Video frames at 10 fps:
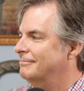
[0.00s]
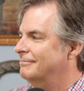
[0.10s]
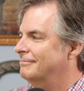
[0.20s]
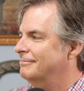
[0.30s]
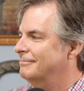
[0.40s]

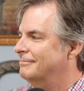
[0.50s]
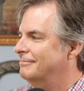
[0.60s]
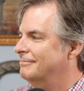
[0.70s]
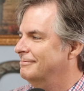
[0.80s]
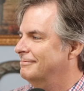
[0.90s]

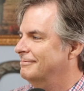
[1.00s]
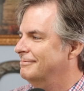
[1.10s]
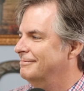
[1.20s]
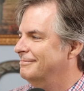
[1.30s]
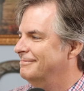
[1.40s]

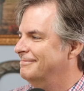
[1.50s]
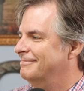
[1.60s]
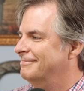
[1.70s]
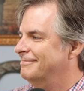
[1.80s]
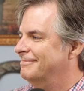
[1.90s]

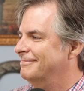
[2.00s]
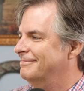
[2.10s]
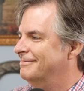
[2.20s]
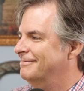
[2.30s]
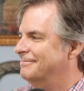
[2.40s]

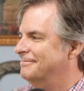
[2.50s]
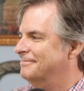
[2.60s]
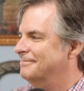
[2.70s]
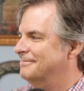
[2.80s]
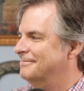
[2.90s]

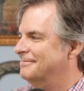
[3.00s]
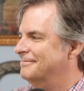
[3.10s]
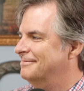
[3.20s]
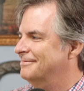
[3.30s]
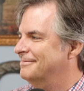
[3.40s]

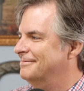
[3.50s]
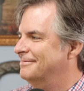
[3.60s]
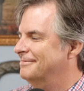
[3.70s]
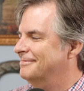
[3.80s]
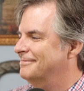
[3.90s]

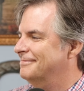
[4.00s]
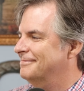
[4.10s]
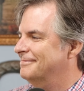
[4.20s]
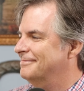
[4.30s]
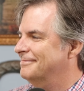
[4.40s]

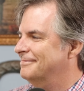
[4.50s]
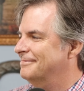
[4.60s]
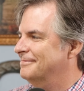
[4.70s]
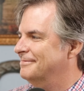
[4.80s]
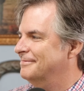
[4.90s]

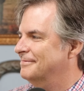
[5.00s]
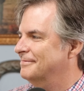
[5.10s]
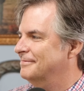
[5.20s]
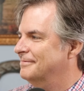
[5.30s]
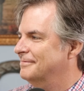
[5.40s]

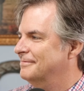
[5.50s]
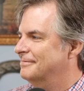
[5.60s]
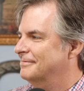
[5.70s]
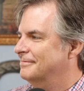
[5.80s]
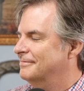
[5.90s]

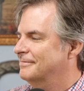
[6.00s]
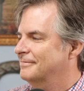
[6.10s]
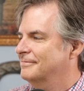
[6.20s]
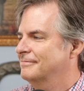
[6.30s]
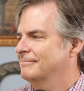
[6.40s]

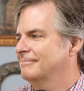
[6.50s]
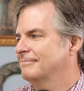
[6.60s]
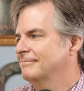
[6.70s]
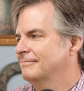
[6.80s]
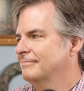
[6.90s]

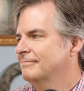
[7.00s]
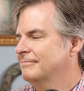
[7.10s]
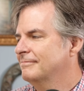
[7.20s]
(not speaking)